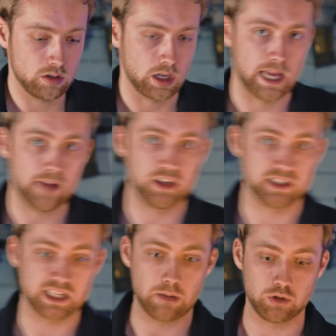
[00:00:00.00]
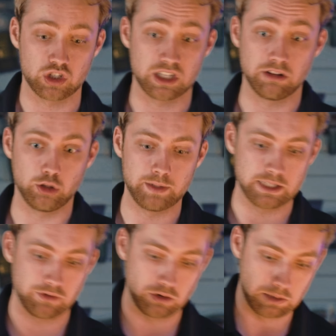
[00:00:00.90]
I have things set up just a little bit
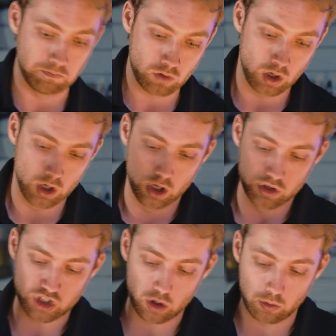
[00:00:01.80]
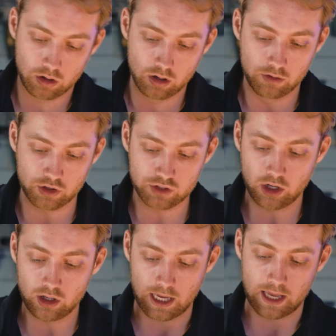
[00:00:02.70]
differently. So first of
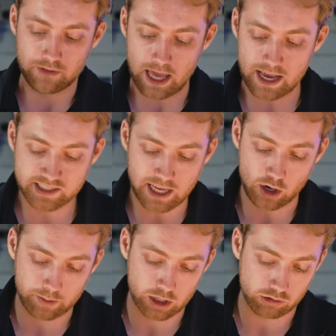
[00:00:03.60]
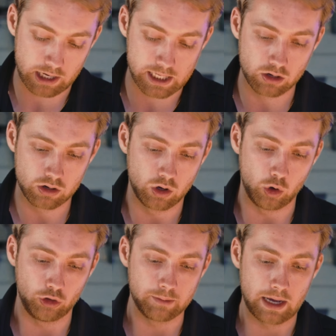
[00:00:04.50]
all, I have an S carabiner right here
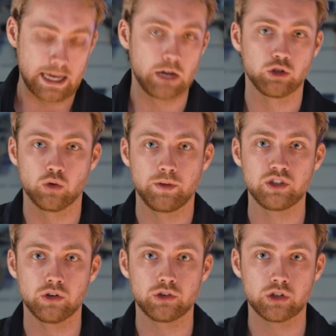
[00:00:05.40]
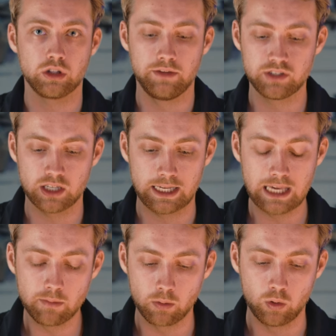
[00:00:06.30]
holding my outdoor research gloves. I
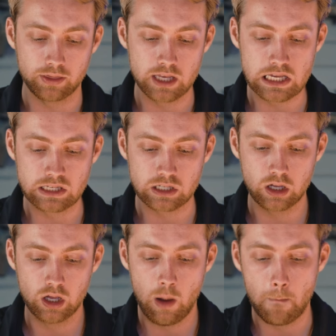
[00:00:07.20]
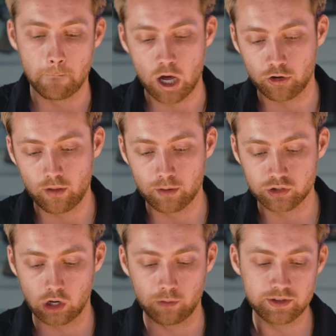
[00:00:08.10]
can't remember what these model number
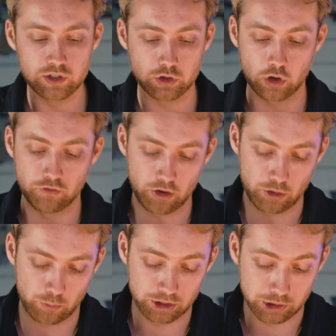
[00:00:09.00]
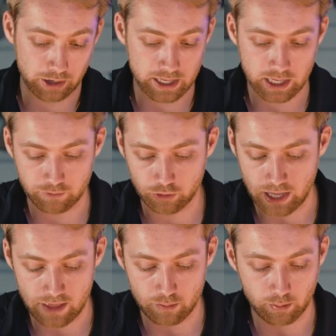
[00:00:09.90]
is called. These are so far, they're really great. I've only
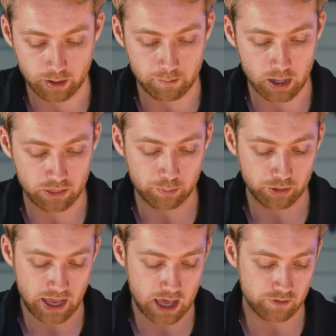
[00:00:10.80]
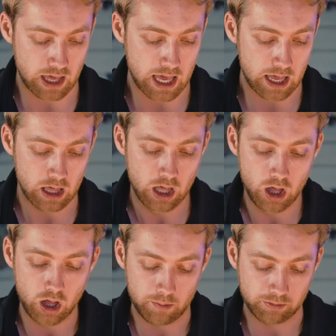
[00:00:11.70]
had them about a month, but they have a
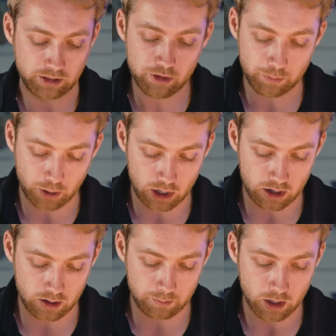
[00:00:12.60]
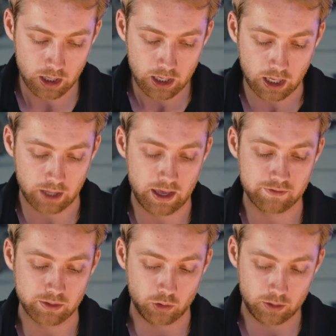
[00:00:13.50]
leather palm. They have
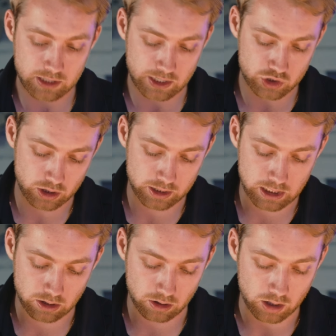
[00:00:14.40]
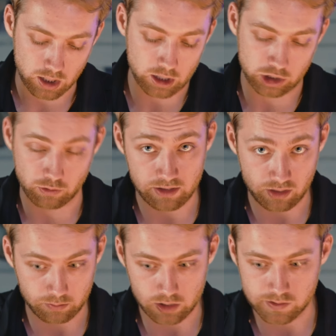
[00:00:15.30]
some grip texture on here.
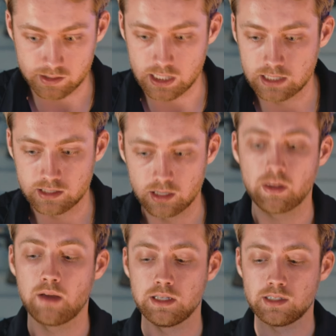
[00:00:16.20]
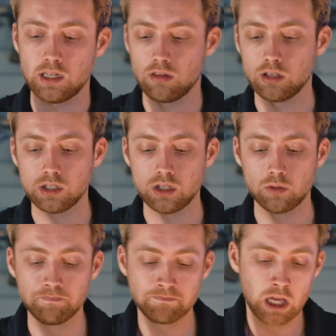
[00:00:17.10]
Grantham uses these, if that means anything to you.
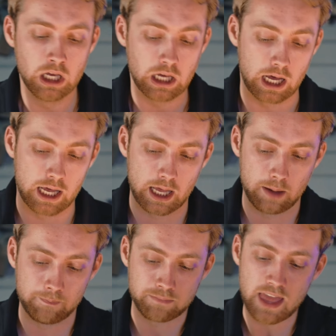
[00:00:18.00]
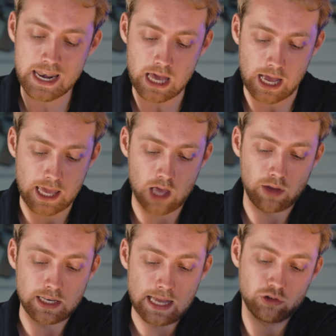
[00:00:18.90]
Then I have a
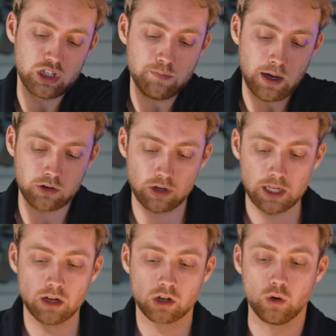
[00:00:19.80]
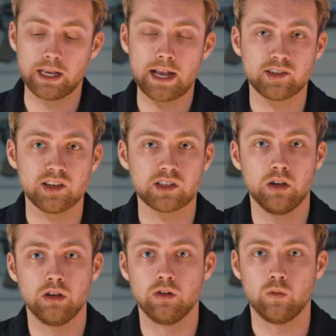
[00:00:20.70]
Nalgene pouch right here, quick access,
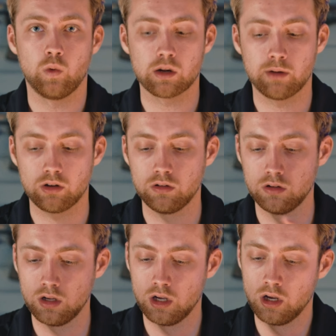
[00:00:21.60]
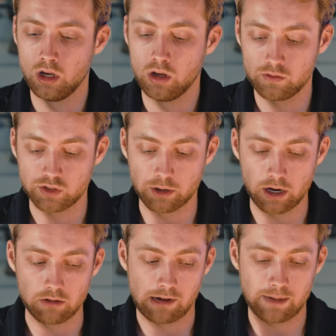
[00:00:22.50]
water bottle. Super
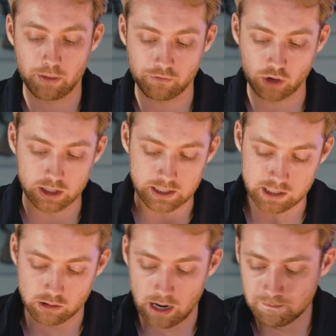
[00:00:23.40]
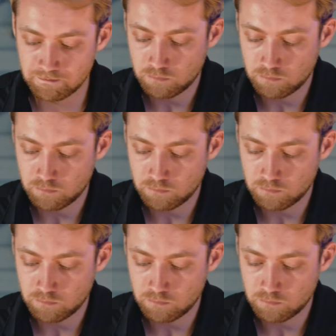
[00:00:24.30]
great, right up at the front, easy to grab.